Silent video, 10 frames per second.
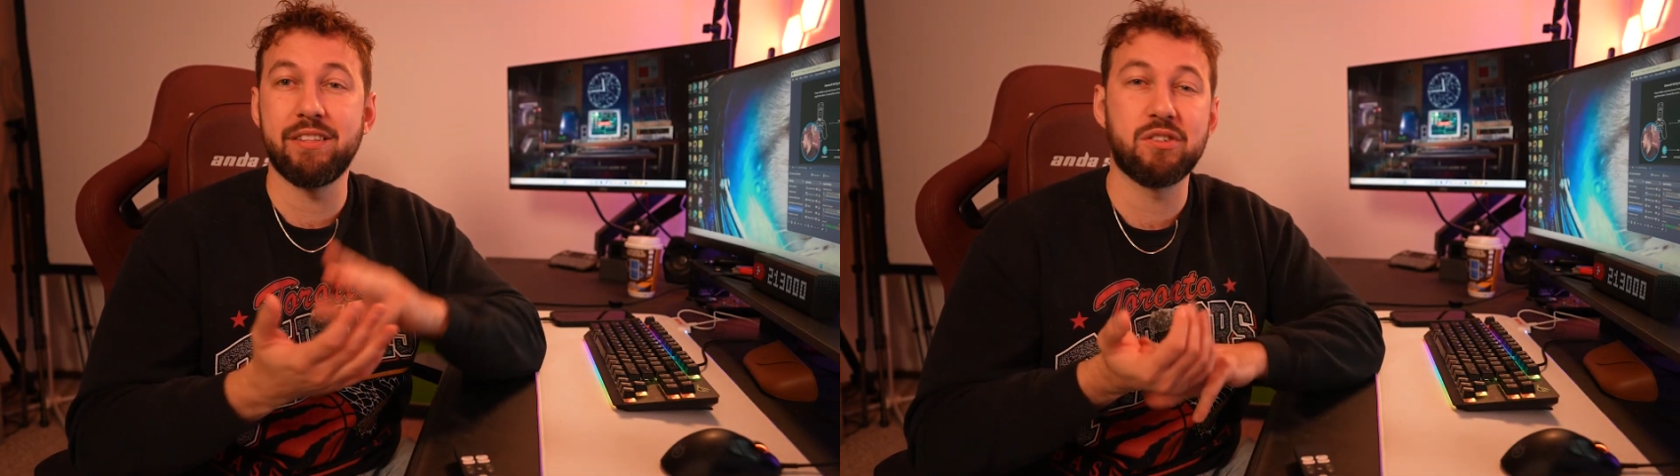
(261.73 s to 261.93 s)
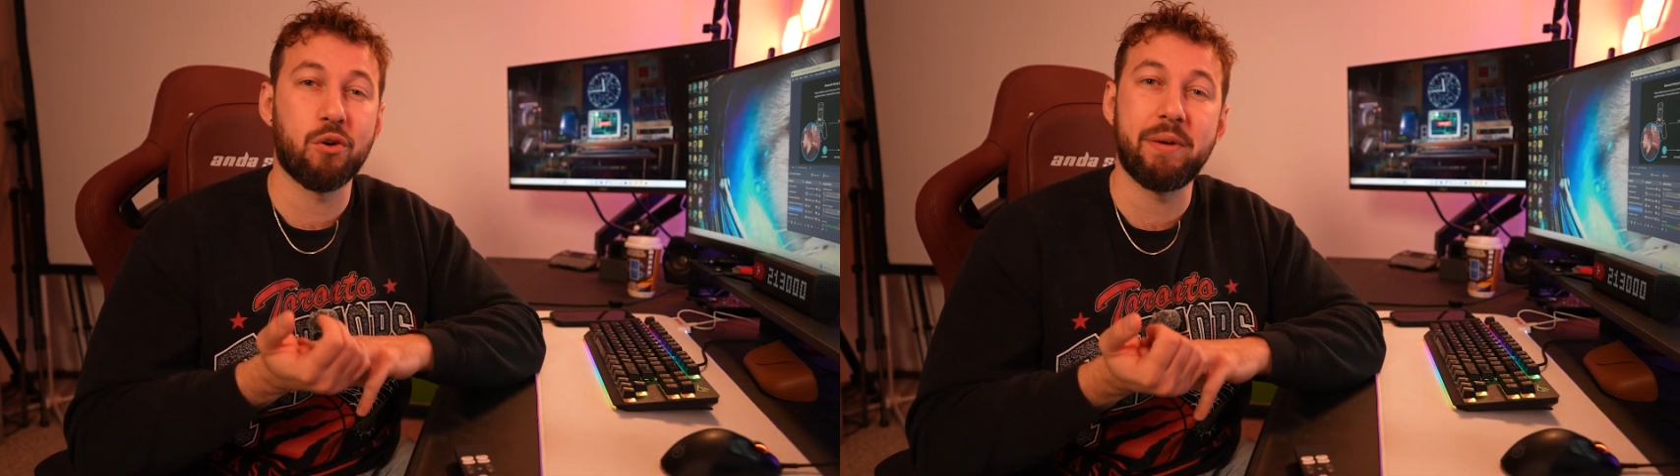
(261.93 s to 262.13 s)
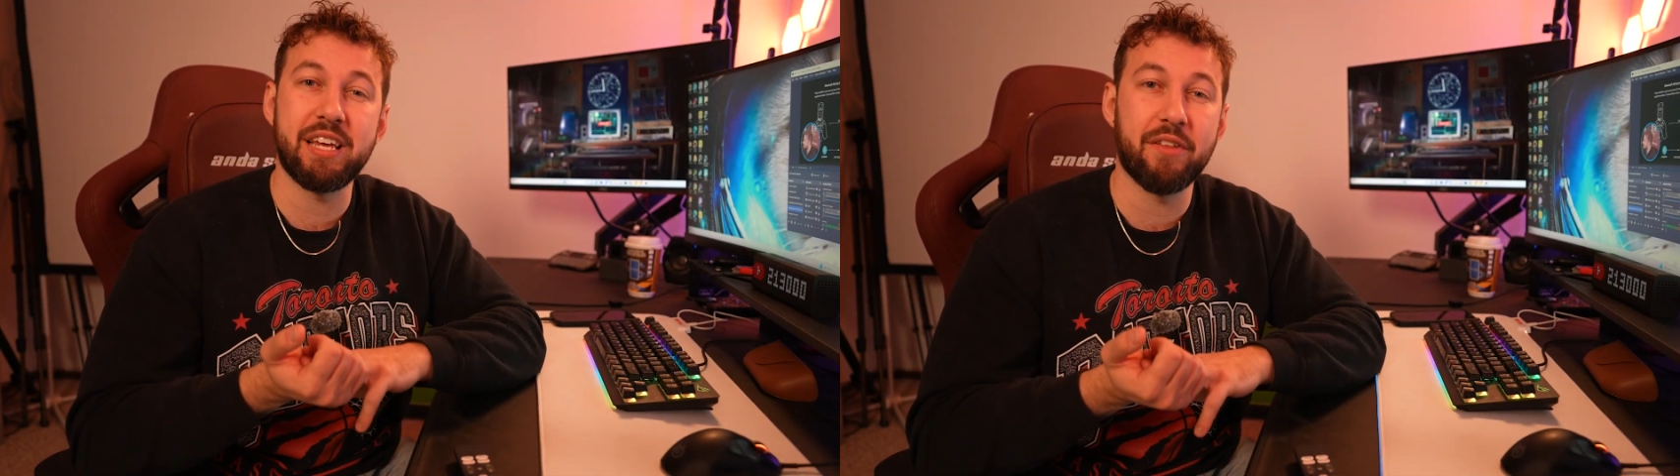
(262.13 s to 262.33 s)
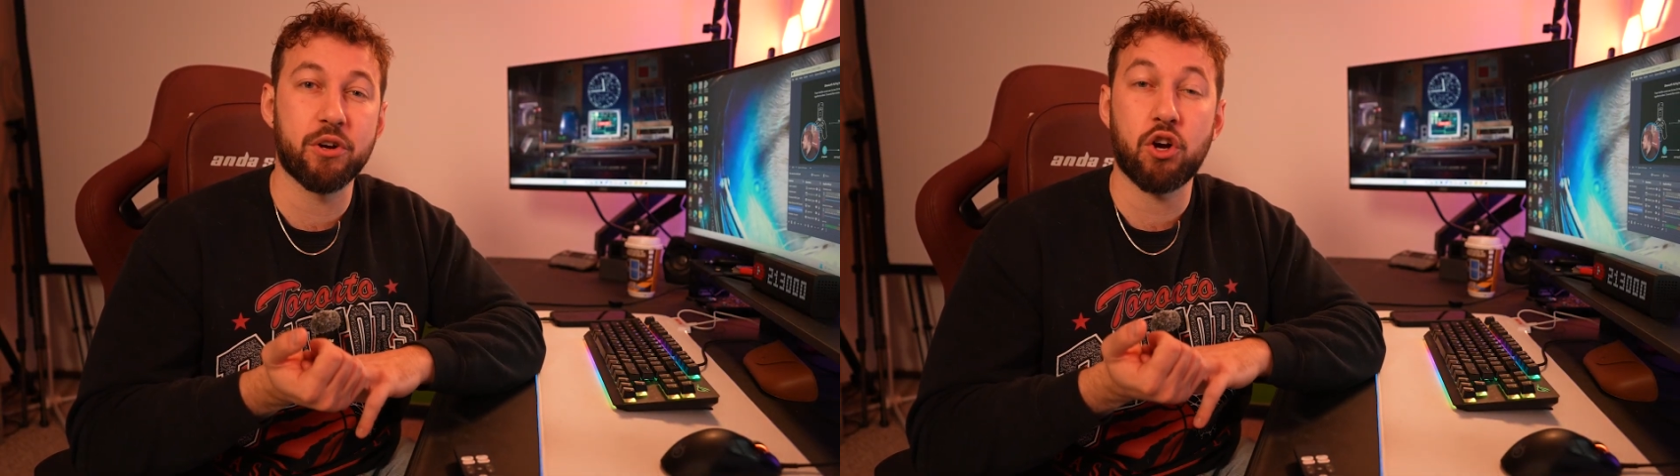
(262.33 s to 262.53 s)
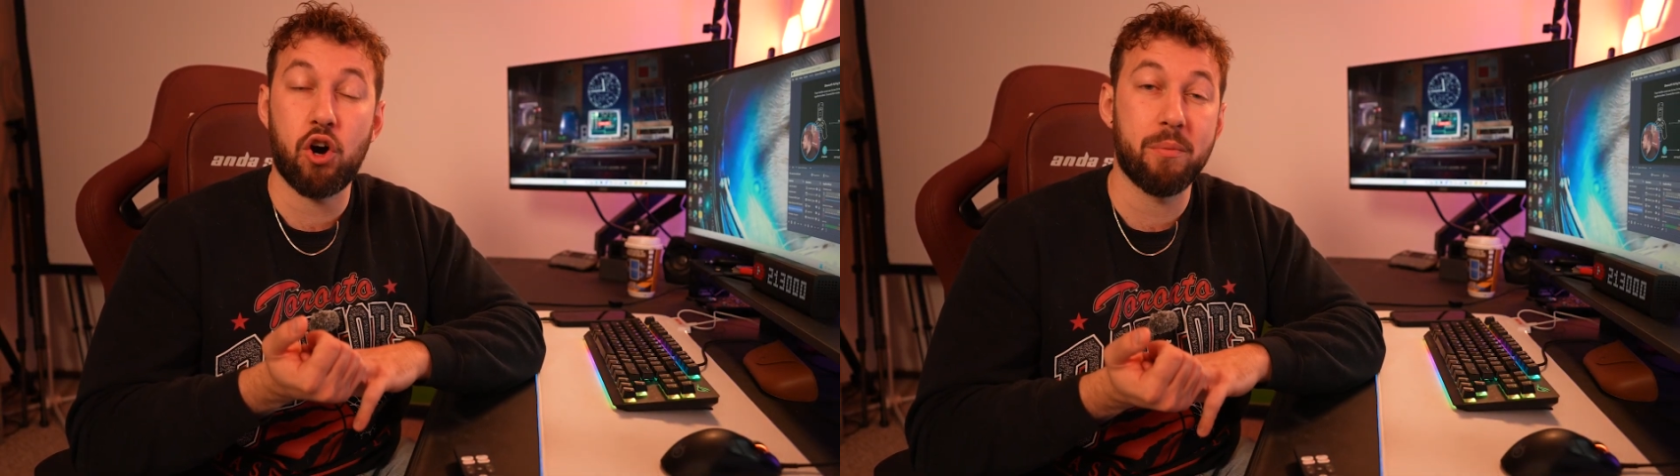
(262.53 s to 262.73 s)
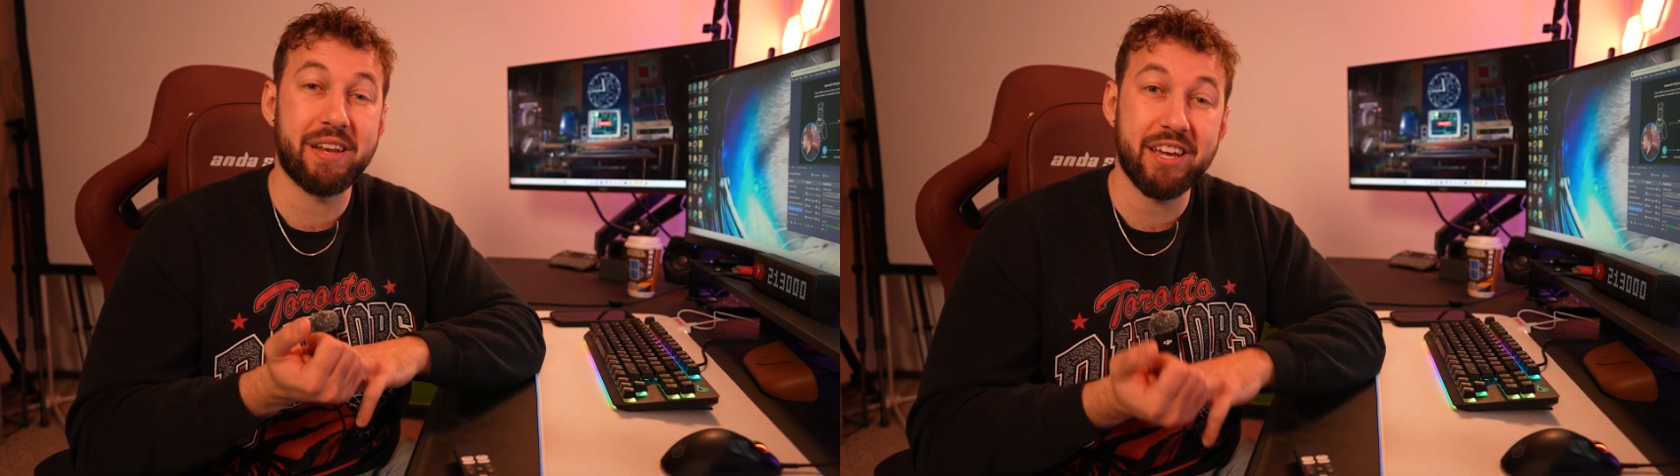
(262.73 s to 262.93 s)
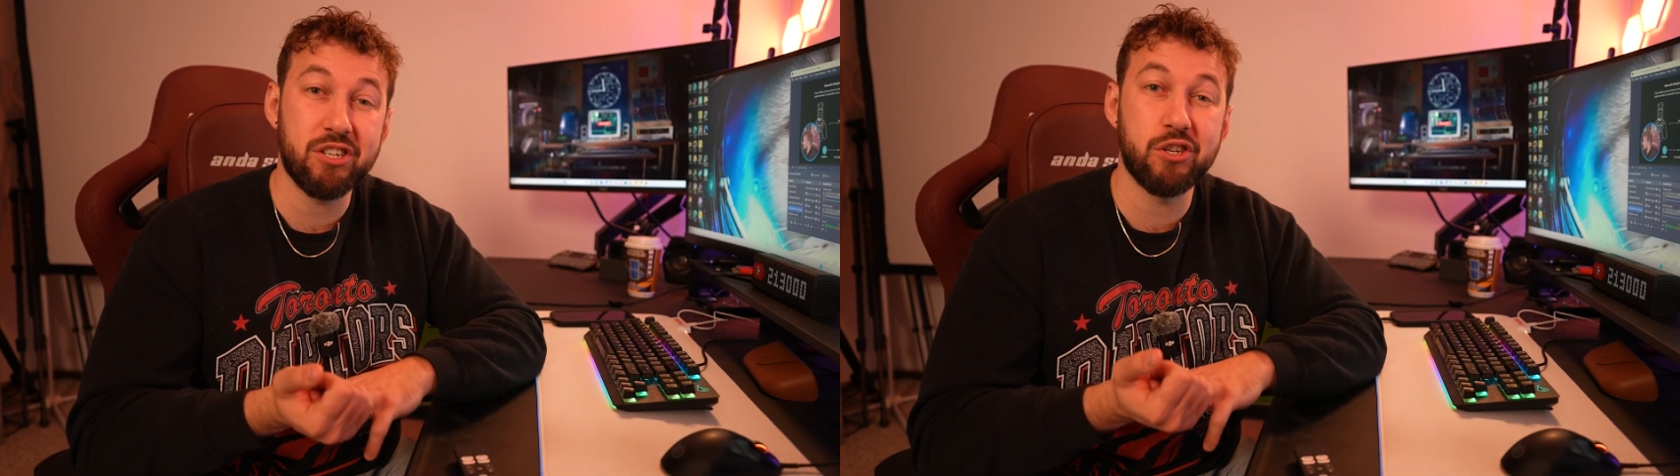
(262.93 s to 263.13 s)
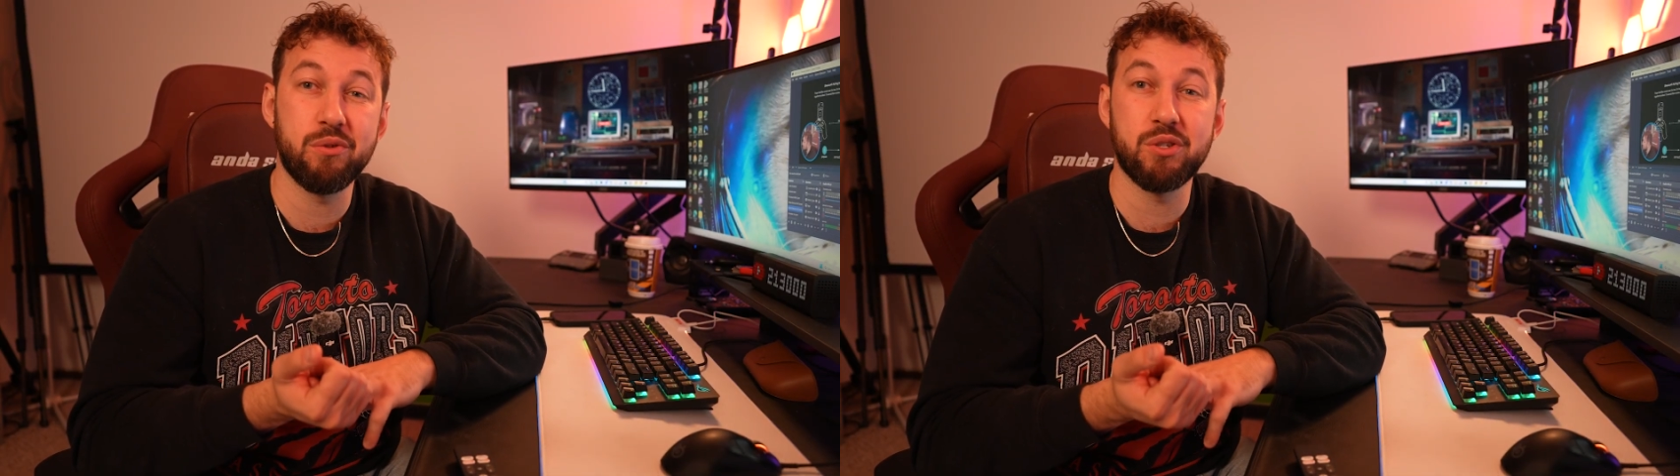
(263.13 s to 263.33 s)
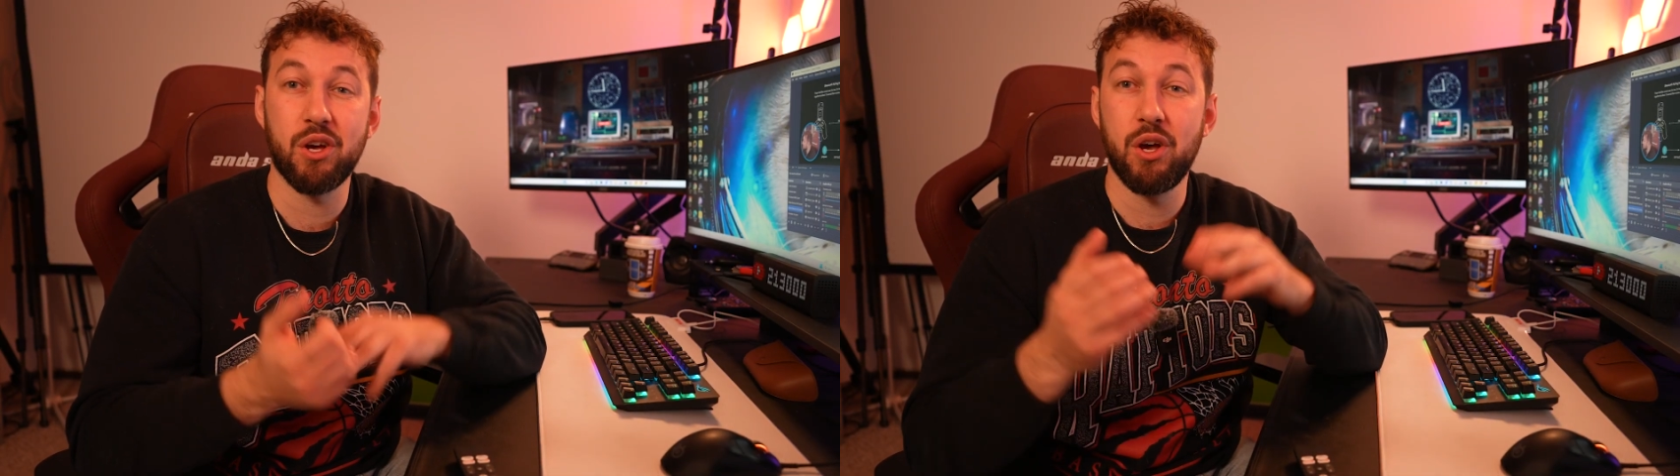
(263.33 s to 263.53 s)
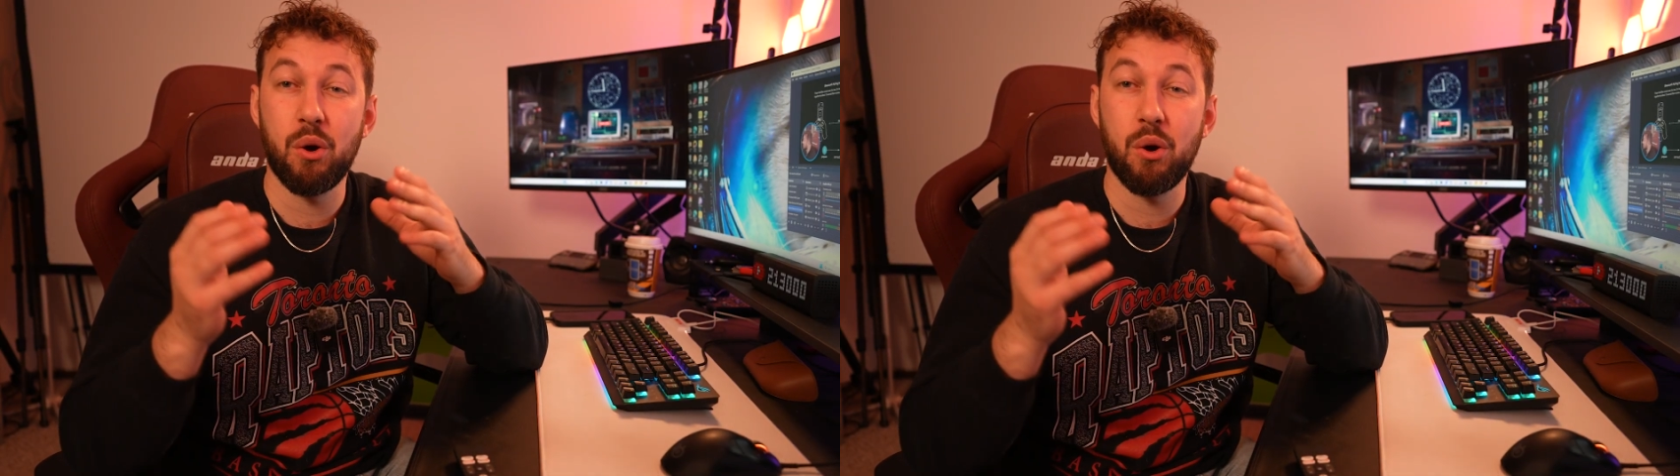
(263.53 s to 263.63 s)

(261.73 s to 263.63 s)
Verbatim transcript: and so many other common issues